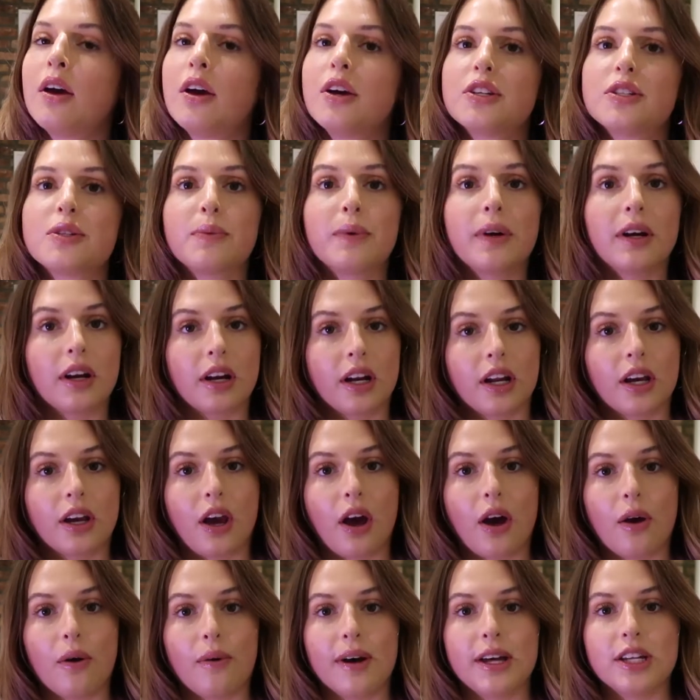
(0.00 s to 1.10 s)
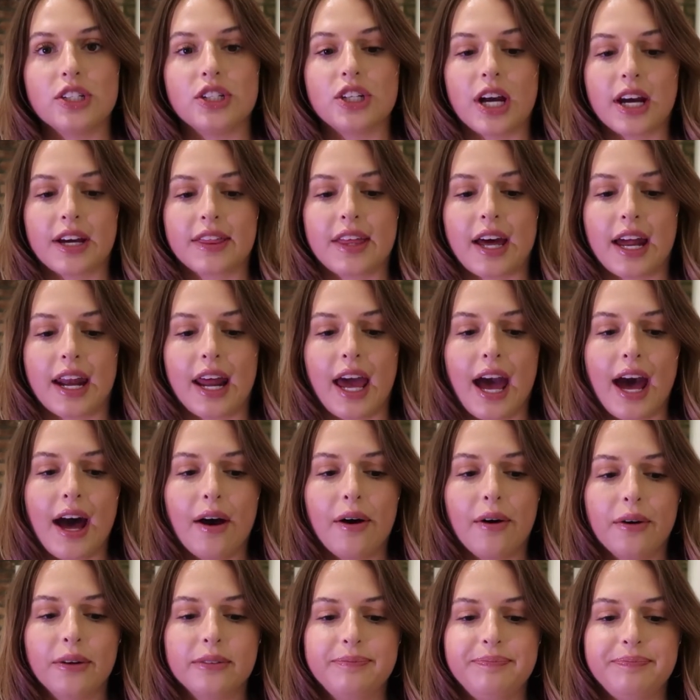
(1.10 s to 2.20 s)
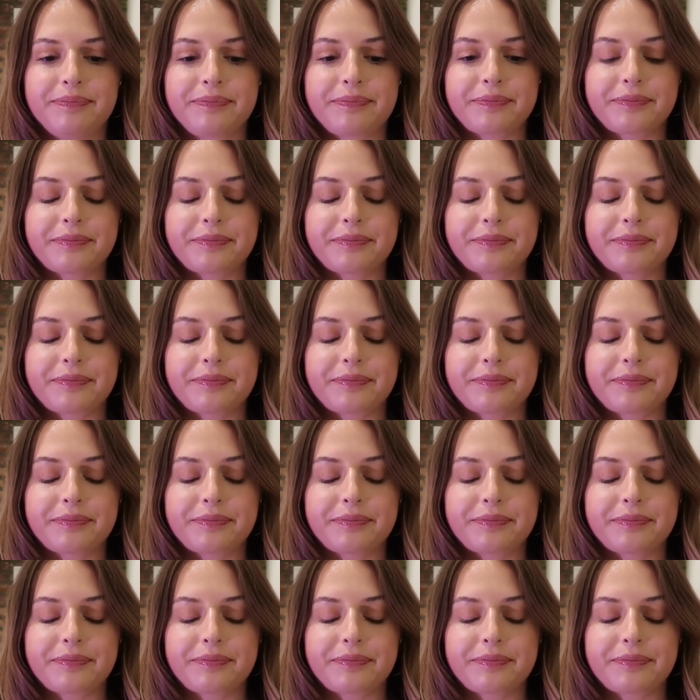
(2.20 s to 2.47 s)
So we are gonna go and check that out.